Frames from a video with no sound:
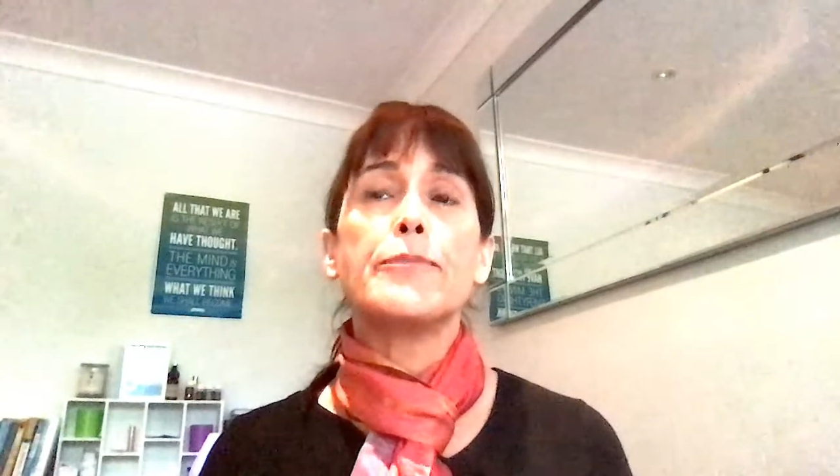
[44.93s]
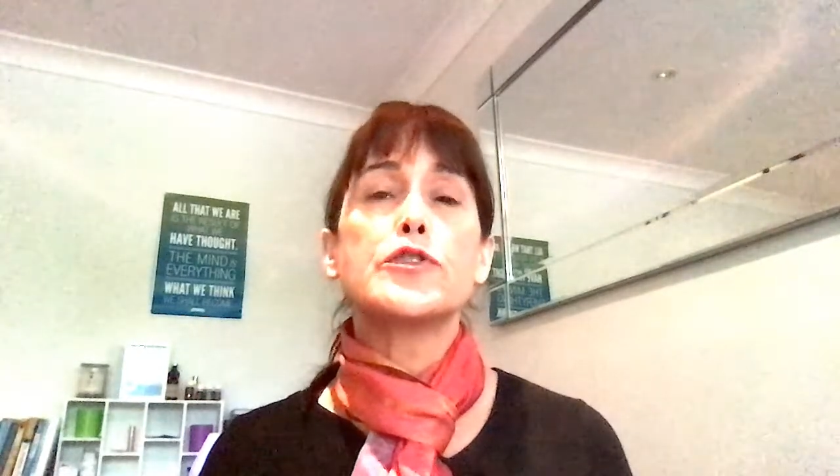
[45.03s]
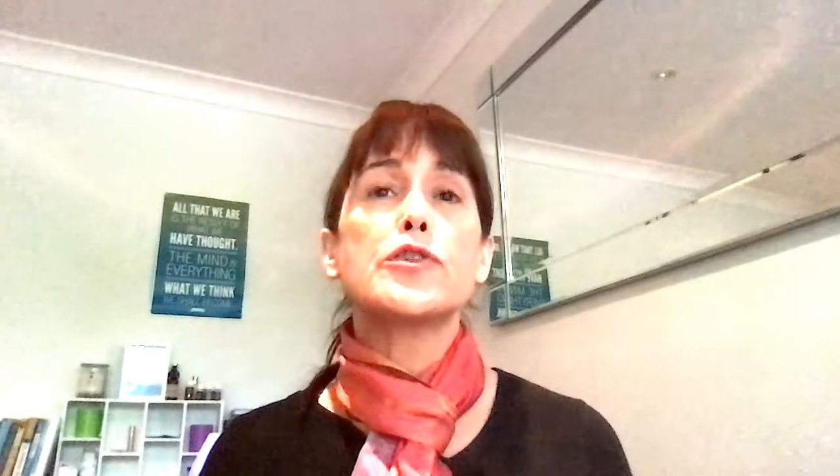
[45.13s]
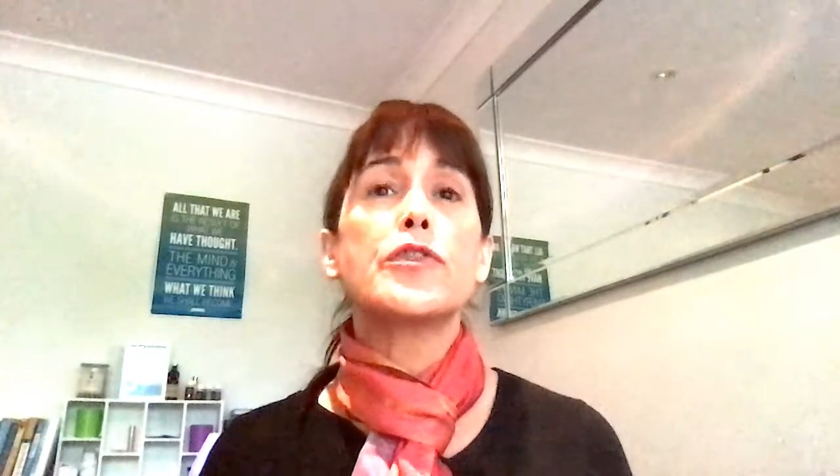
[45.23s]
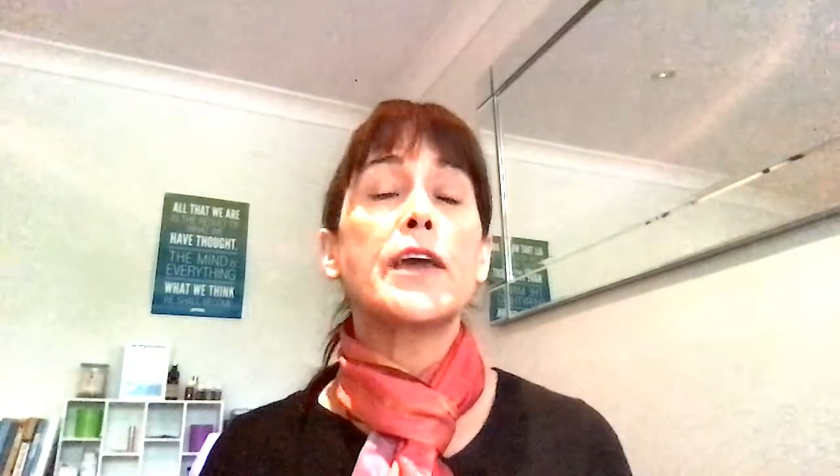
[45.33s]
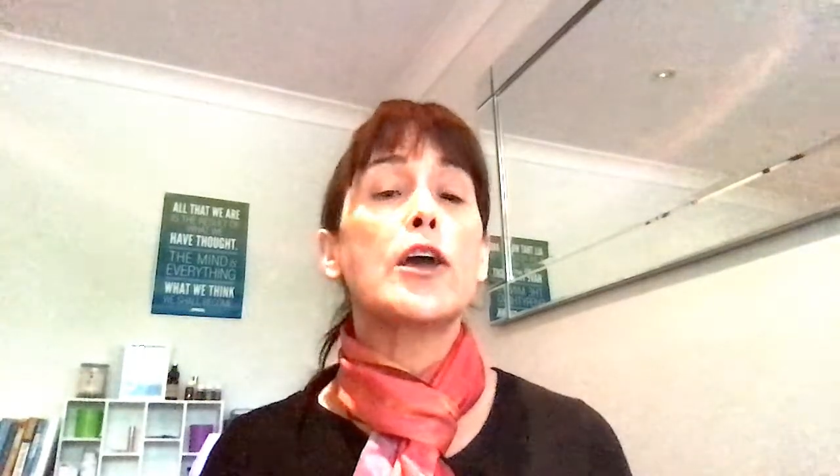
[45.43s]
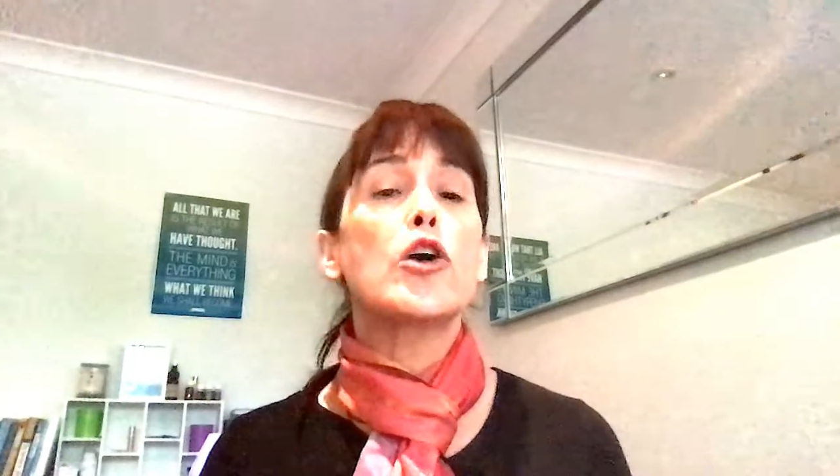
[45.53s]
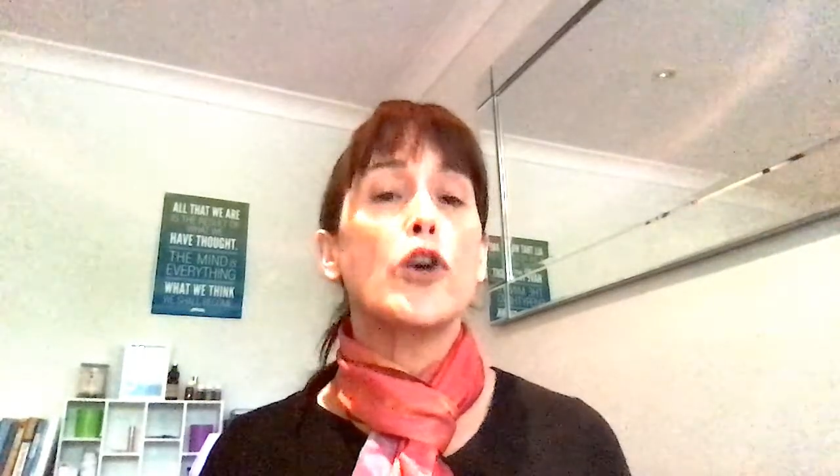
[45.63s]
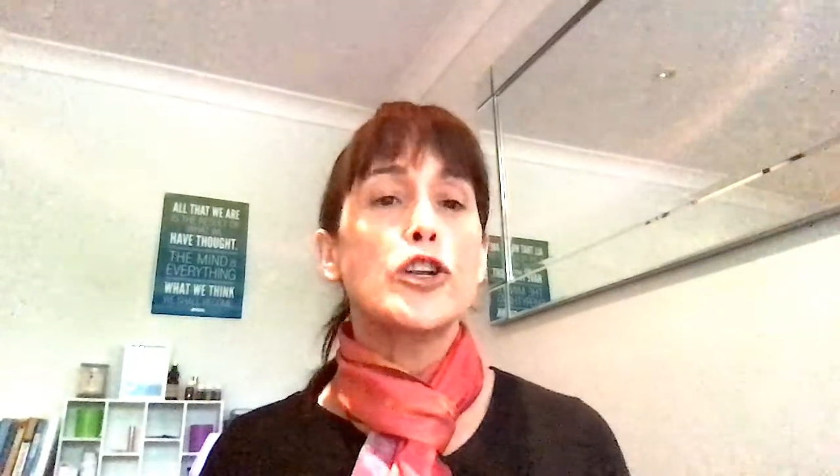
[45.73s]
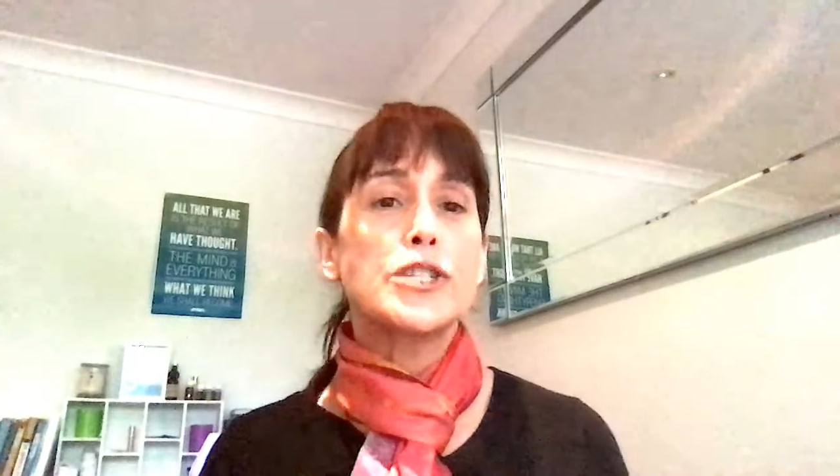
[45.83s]
think
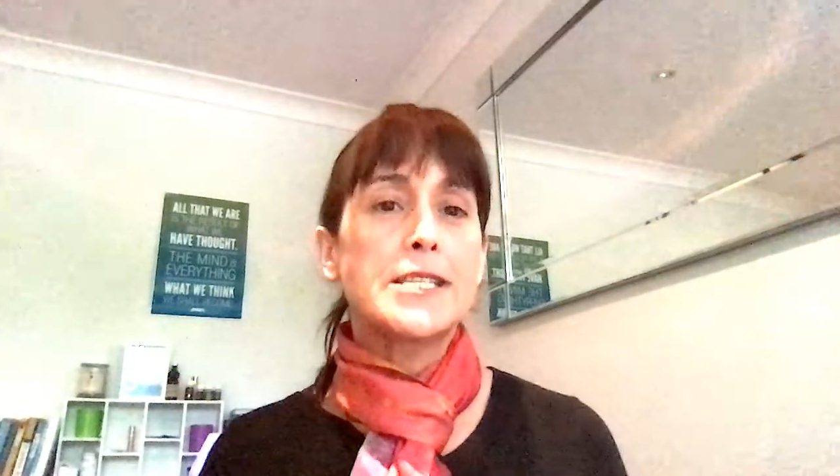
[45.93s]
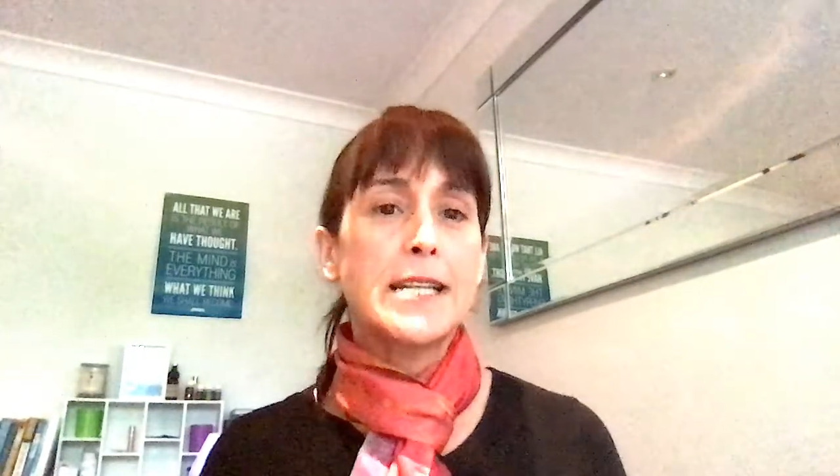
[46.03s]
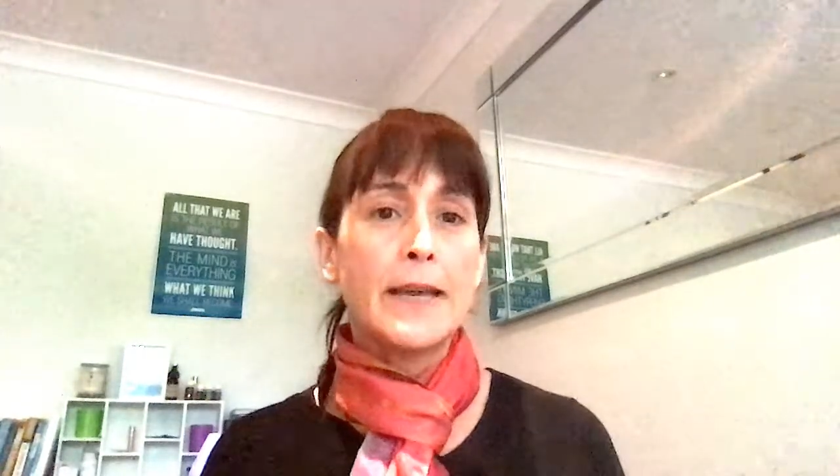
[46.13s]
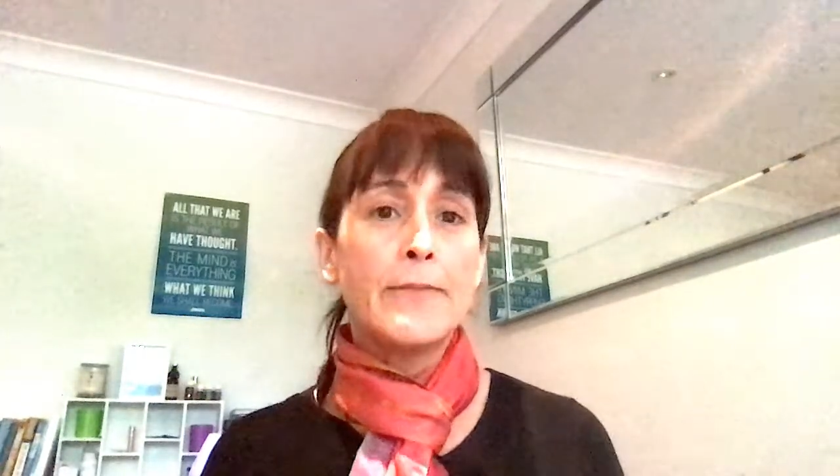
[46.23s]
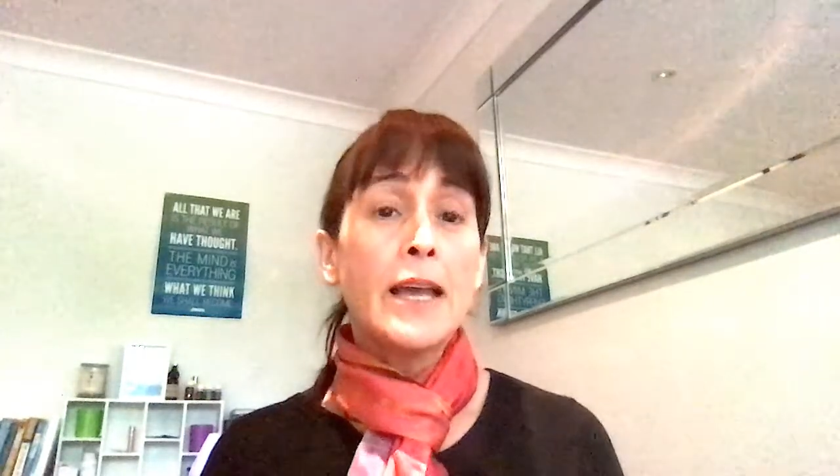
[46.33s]
consciously